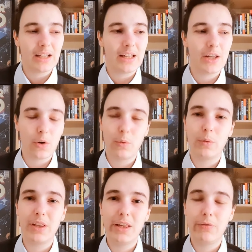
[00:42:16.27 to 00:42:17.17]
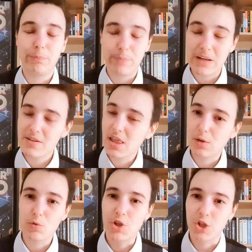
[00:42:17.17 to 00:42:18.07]
you know you've been
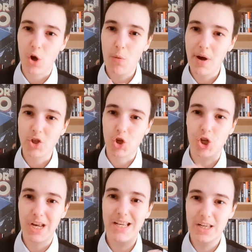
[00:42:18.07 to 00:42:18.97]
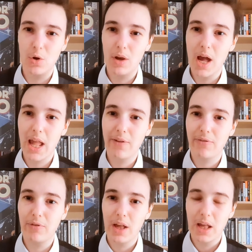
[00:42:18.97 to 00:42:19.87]
through so much shit in your life